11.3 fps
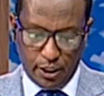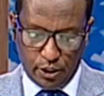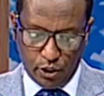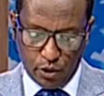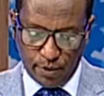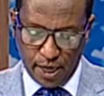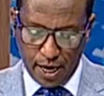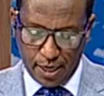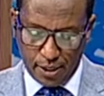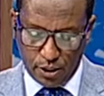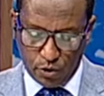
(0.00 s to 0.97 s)
Ethiopia
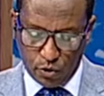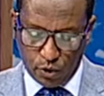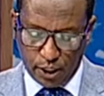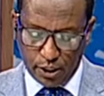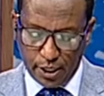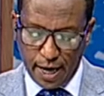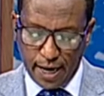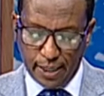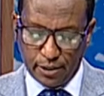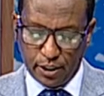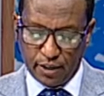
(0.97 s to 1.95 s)
has inaugurated
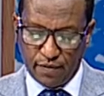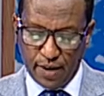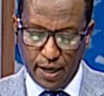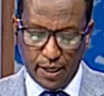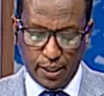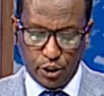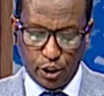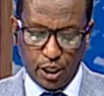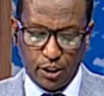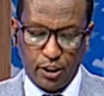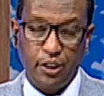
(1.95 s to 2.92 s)
electric vehicle
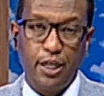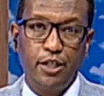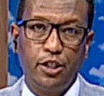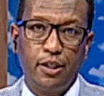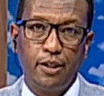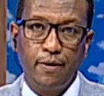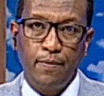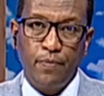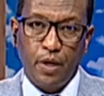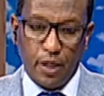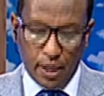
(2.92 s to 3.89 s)
charging station
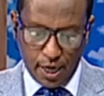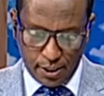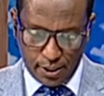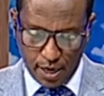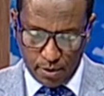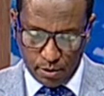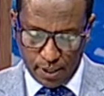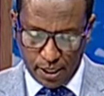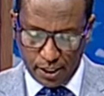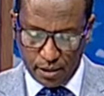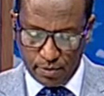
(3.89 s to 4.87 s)
in Addis
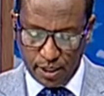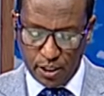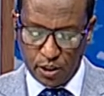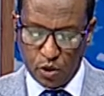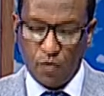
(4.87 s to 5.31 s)
Ababa in the presence